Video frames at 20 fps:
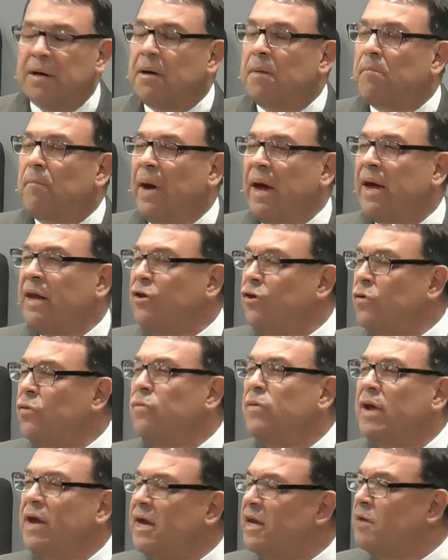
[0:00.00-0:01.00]
man, you
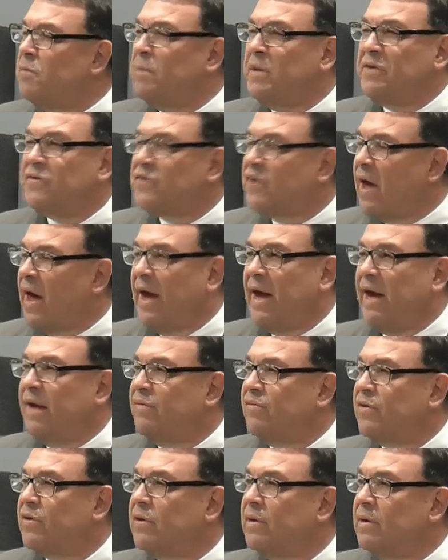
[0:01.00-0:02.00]
need to be saved.
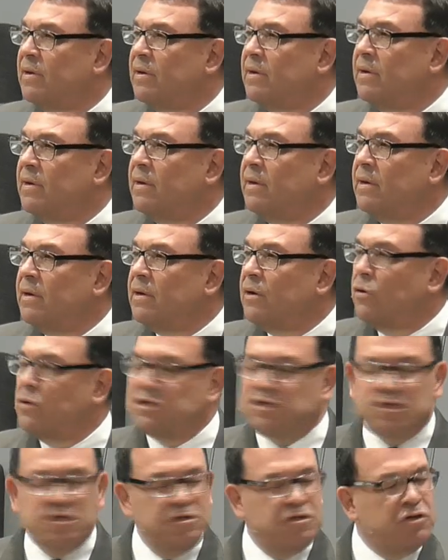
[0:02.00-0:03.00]

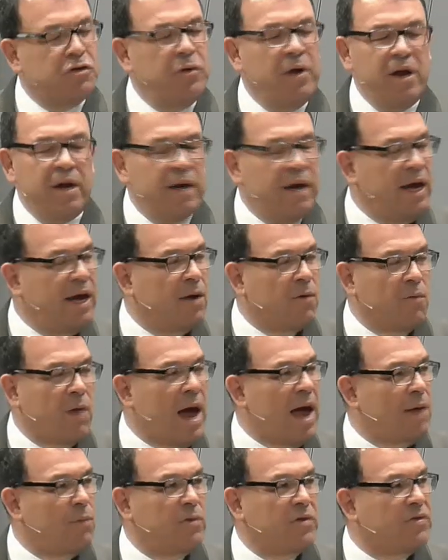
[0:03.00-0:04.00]
Christians, you need to get
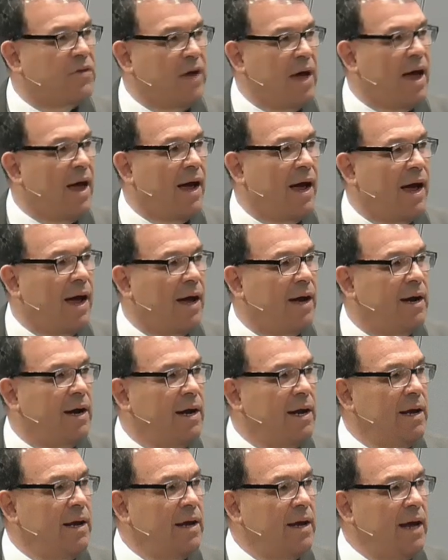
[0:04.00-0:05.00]
right with God.
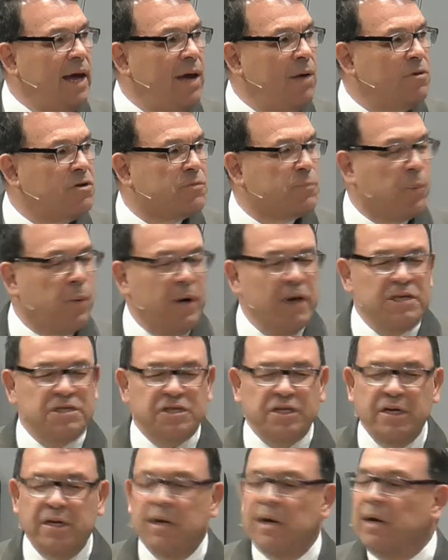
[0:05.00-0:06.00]
He was
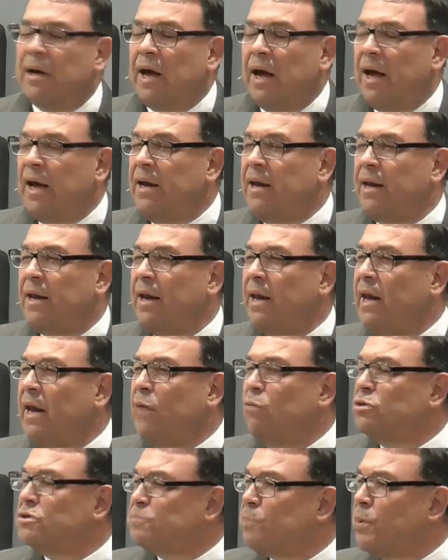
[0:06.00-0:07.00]
preaching, and, and he
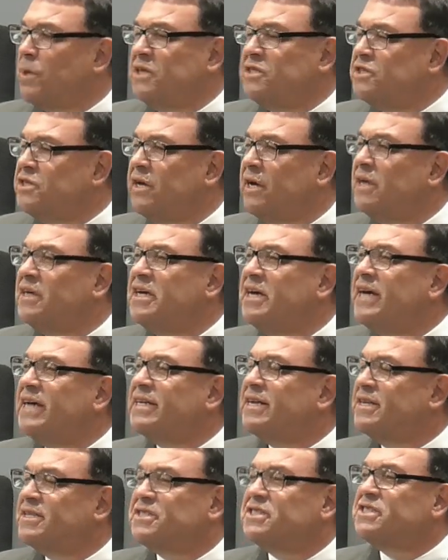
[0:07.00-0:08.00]
was preaching
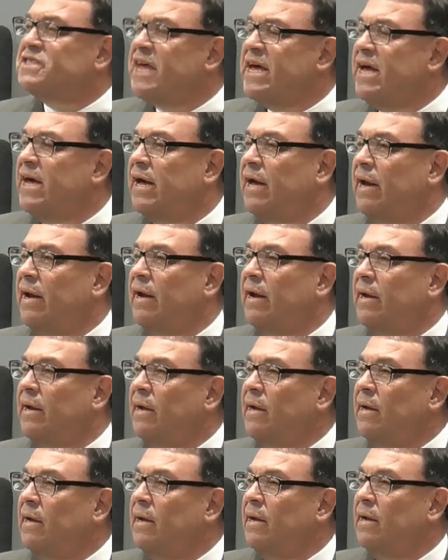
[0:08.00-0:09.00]
against sin.
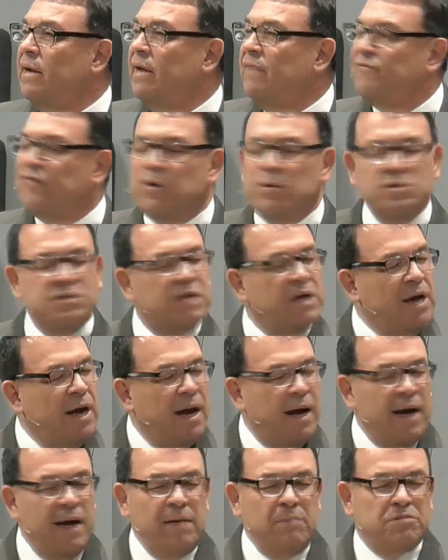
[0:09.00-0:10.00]
And folks,
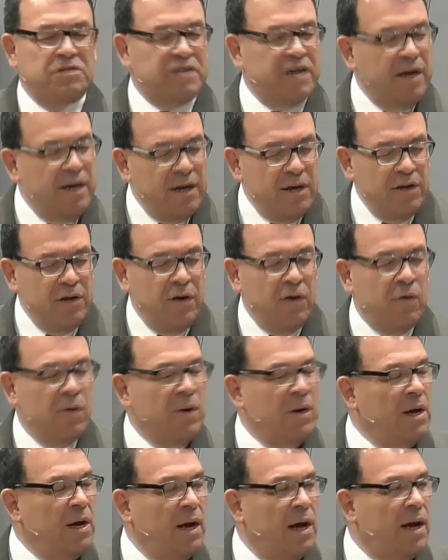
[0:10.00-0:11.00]
I am telling you,
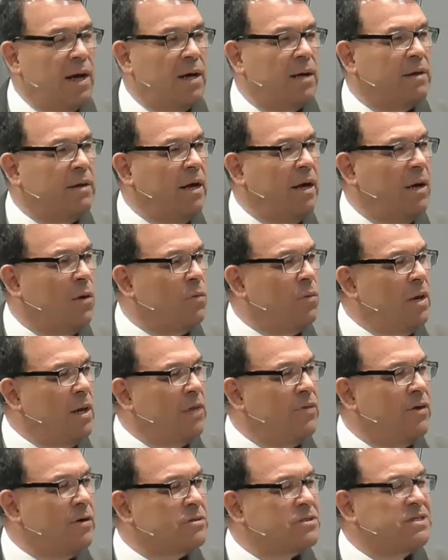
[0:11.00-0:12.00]
uh, you know,
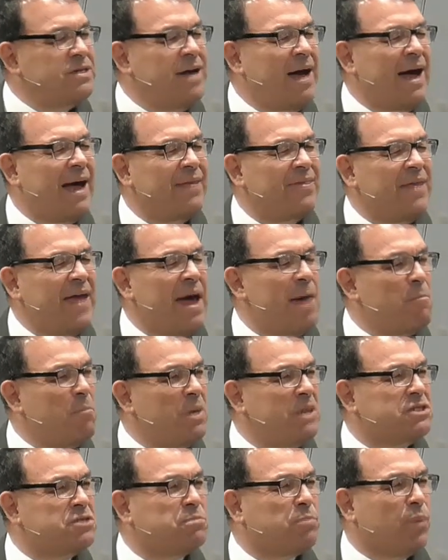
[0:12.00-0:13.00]
there's not that
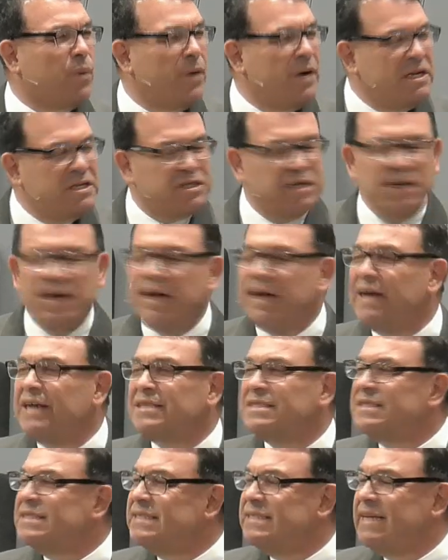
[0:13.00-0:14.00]
much preaching
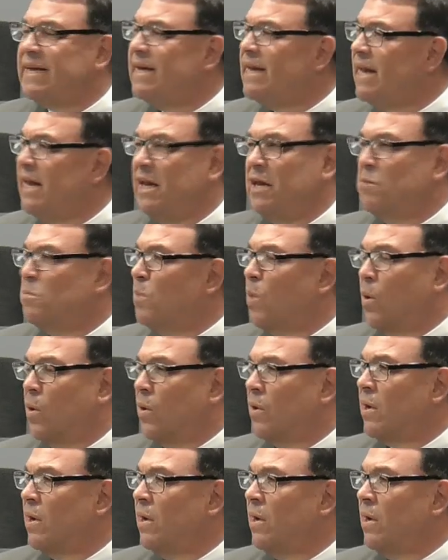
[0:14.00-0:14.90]
against sin anymore.